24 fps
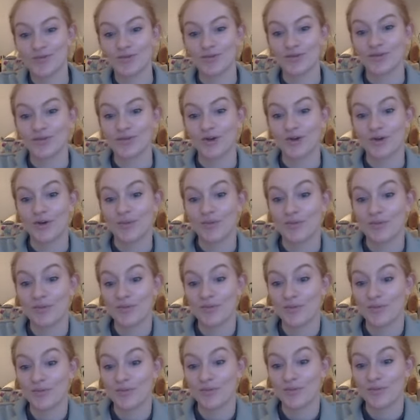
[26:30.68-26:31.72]
the
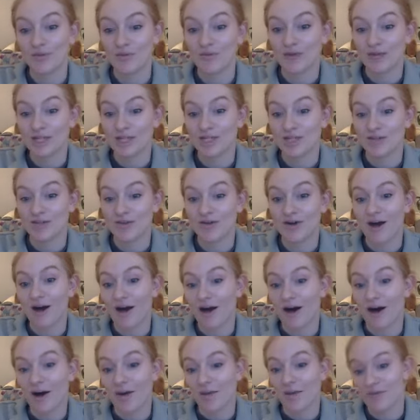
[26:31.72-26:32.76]
risk of
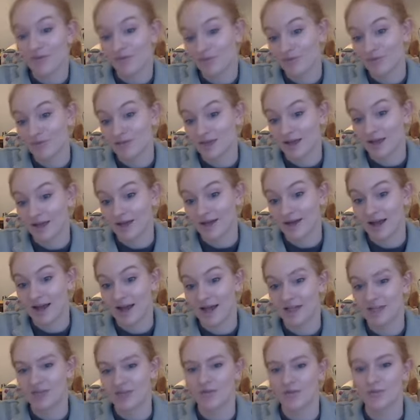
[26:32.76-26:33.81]
harm from
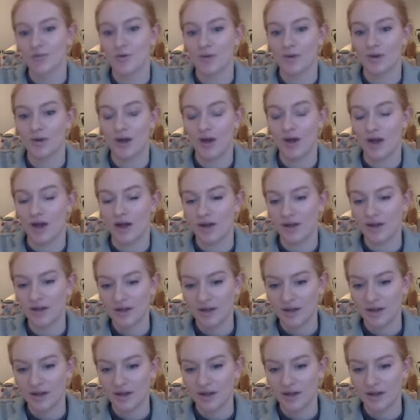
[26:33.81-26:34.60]
psychedelics, from what we know,